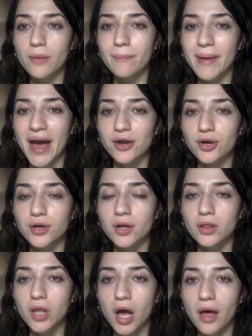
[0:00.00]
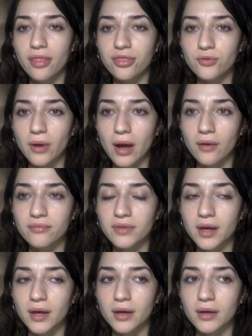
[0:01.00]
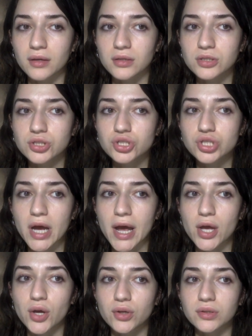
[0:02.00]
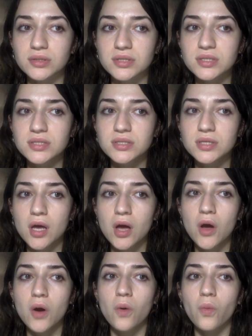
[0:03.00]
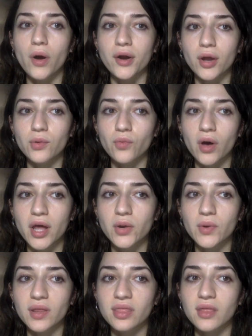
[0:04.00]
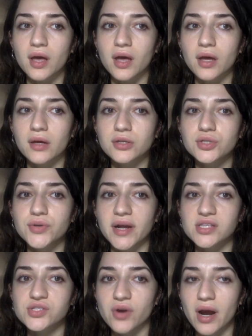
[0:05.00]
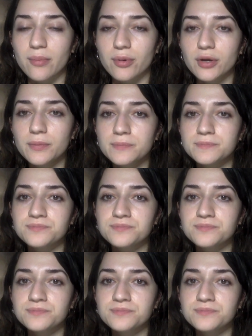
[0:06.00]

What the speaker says: pattern a lot throughout the child's one-on-one with the transcriber.